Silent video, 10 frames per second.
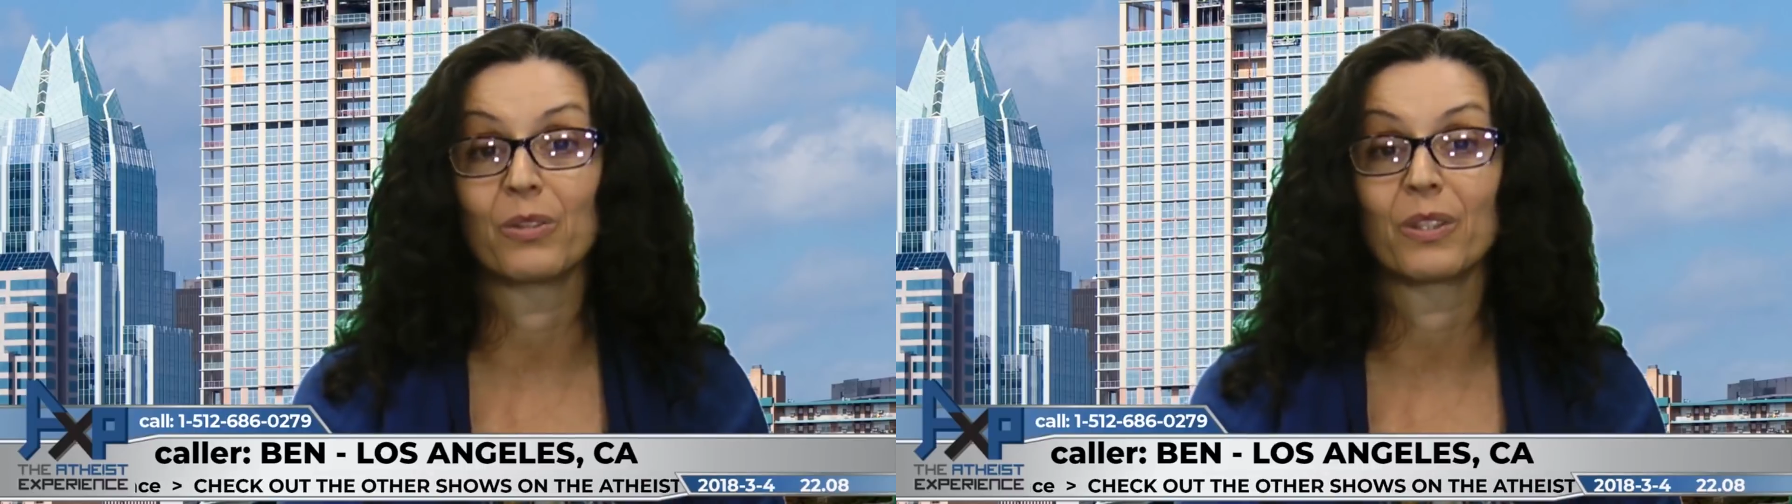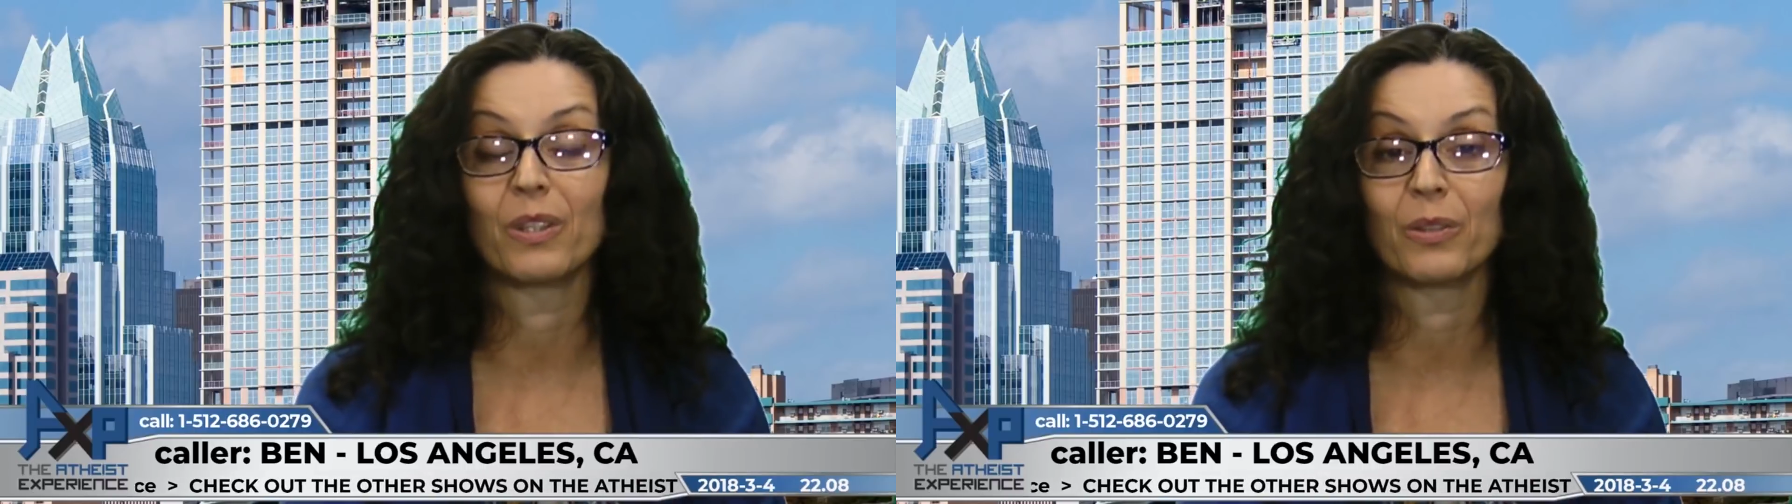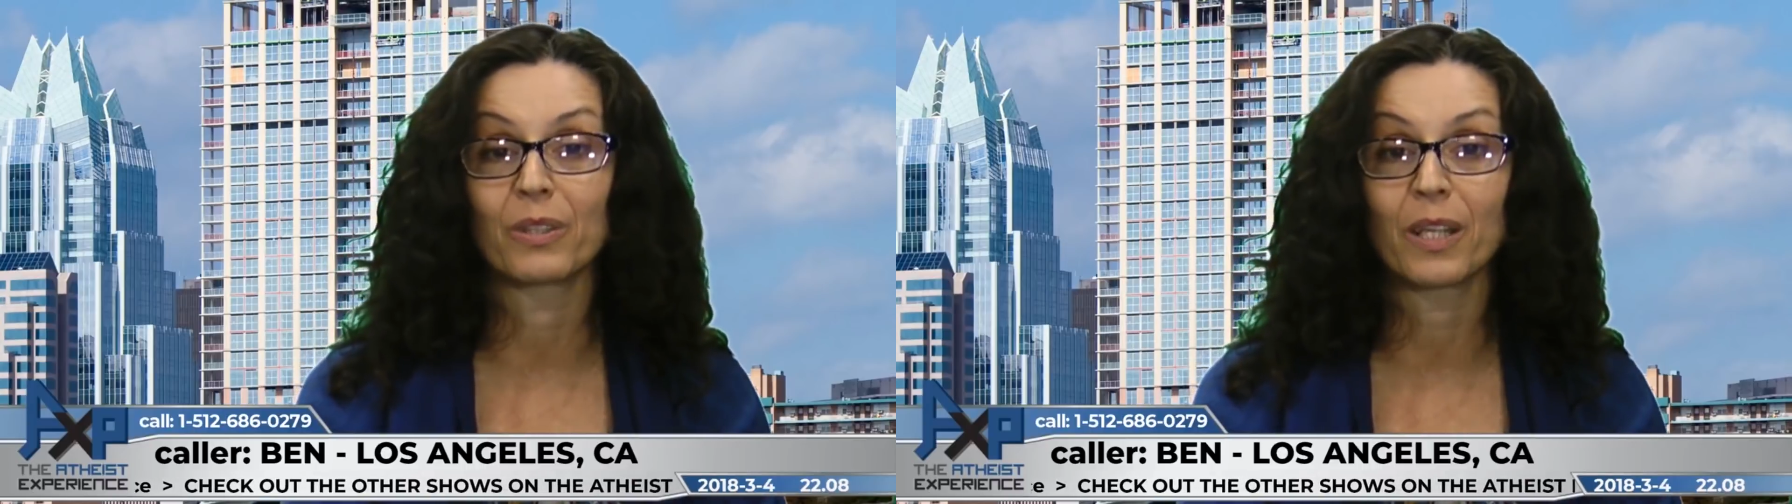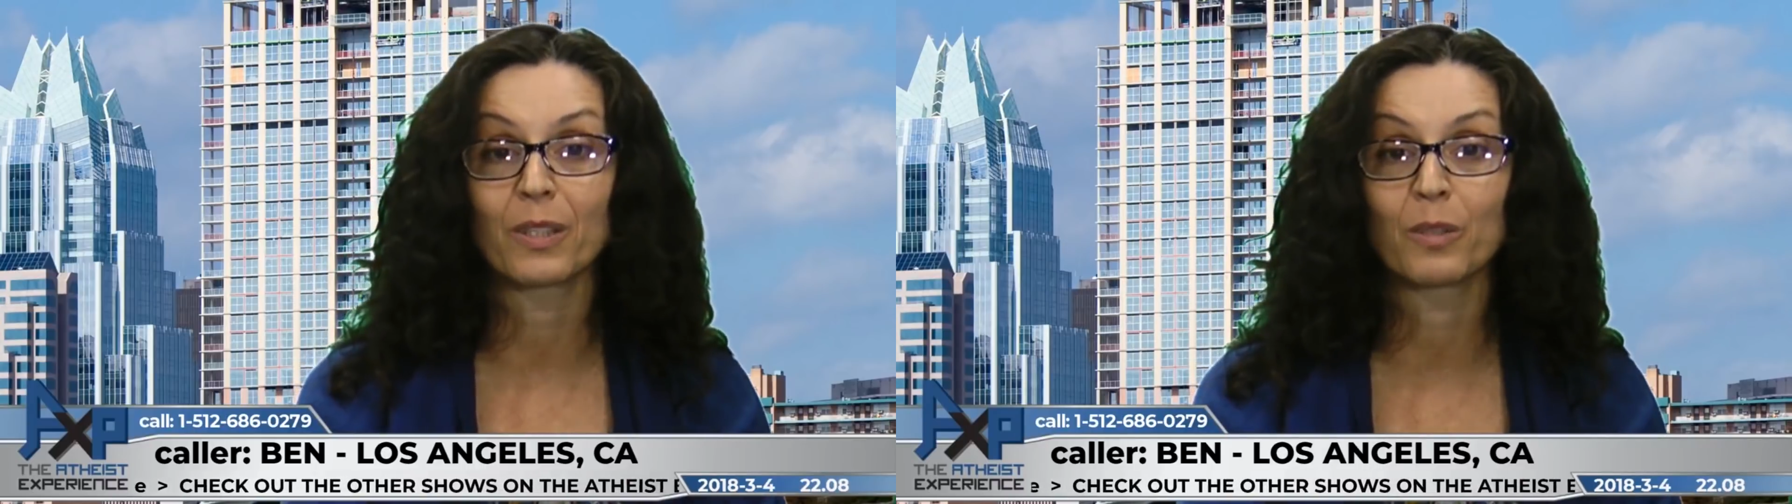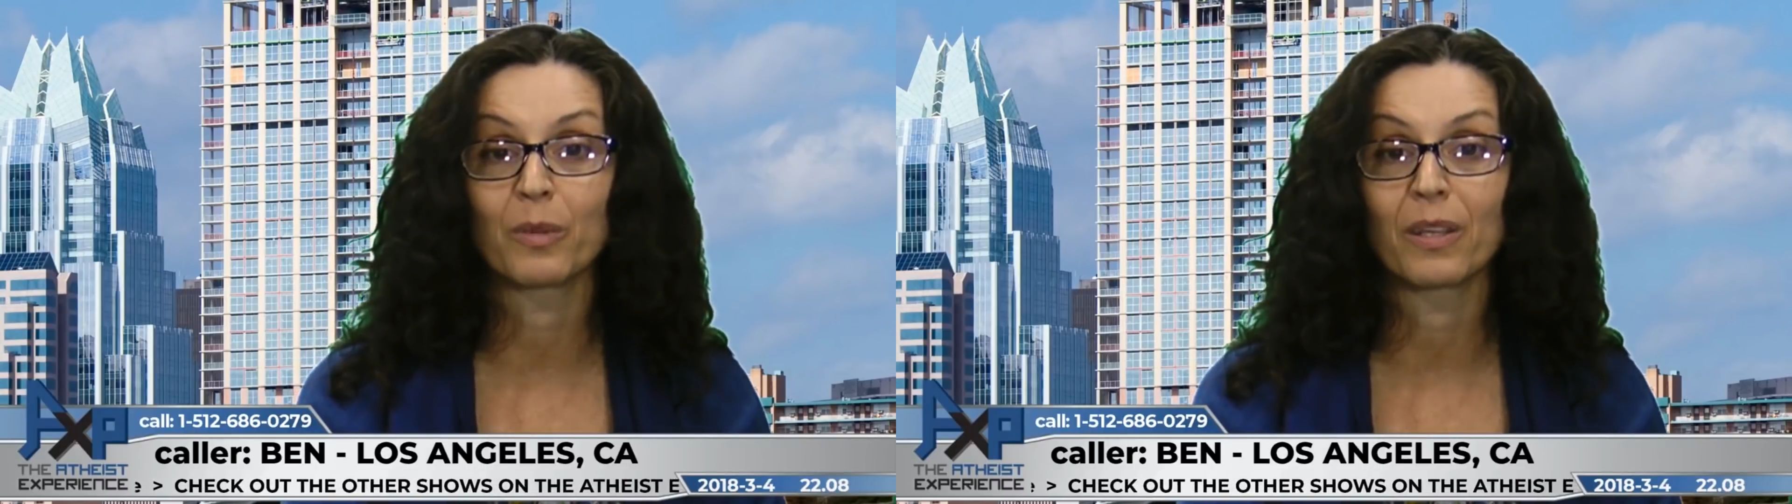used in the Old
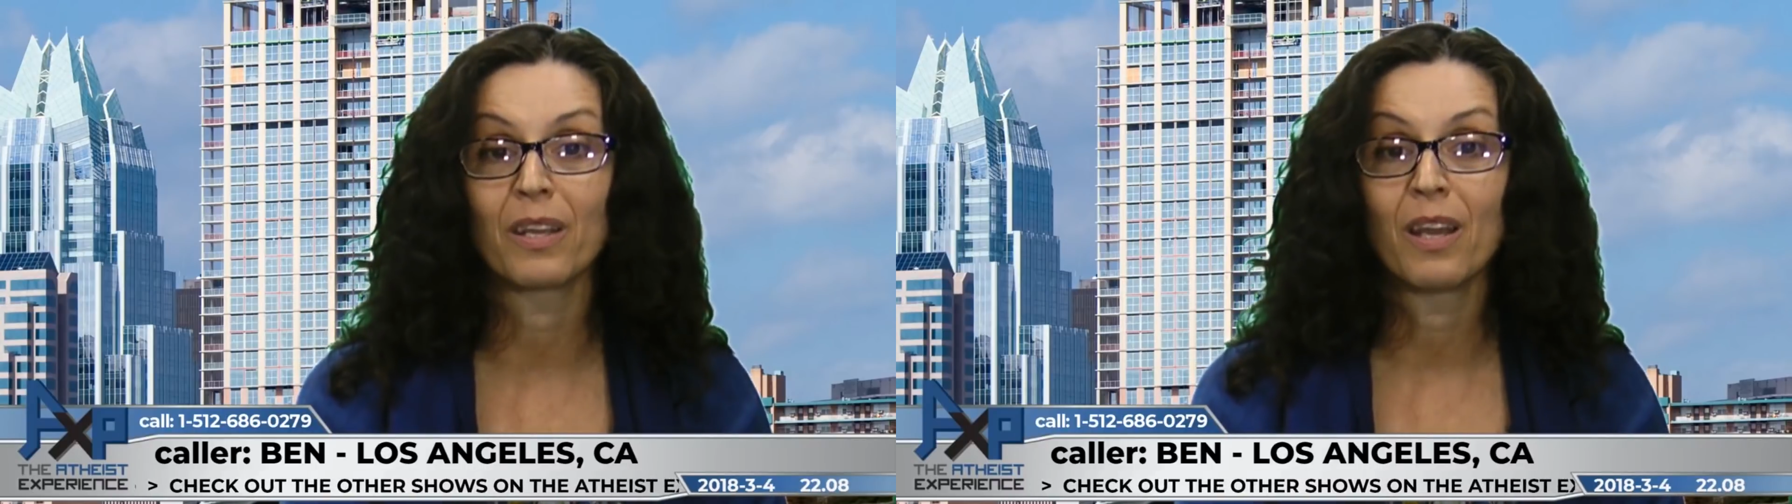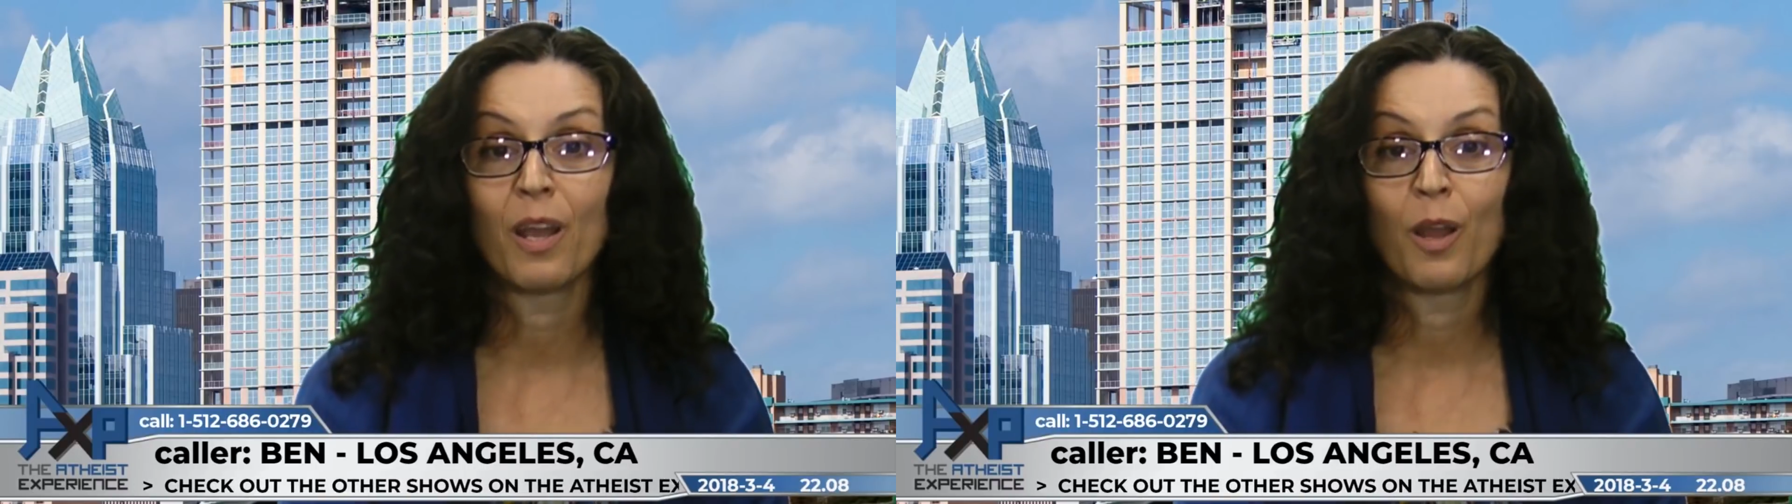Testament.